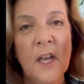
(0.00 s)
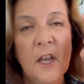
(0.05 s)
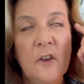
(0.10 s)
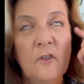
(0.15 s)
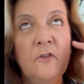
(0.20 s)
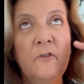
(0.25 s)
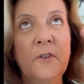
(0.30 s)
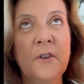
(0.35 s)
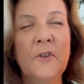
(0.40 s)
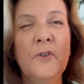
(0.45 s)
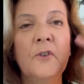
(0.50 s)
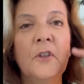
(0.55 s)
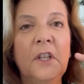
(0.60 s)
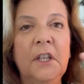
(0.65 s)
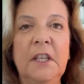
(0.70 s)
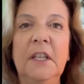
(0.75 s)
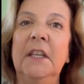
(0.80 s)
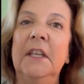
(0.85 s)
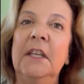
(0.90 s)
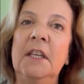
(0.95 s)

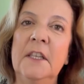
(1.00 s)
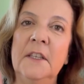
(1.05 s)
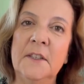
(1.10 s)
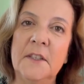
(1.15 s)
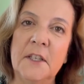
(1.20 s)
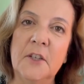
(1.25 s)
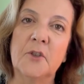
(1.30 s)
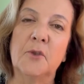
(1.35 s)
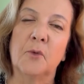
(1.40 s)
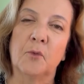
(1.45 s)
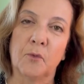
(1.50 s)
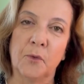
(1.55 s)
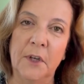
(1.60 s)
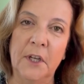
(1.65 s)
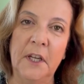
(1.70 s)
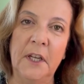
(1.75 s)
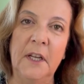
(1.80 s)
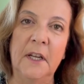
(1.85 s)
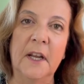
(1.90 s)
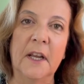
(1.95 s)
visually easy to
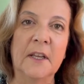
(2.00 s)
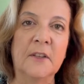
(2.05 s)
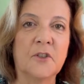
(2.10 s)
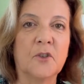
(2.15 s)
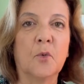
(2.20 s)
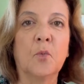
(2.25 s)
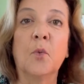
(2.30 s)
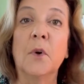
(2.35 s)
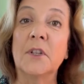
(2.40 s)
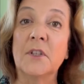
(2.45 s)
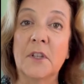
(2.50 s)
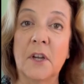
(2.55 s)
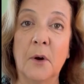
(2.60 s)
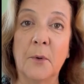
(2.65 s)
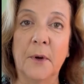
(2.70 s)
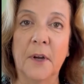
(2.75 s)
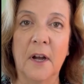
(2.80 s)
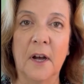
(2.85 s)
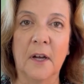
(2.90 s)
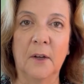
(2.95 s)
read as to what's
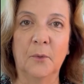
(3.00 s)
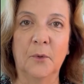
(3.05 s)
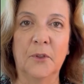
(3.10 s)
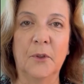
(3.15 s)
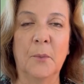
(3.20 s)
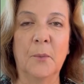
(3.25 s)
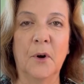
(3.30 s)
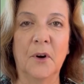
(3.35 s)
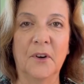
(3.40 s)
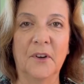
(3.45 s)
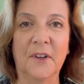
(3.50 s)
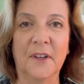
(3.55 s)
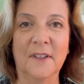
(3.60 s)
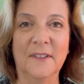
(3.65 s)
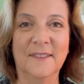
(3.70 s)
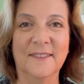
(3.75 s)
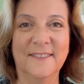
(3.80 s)
going on with the market.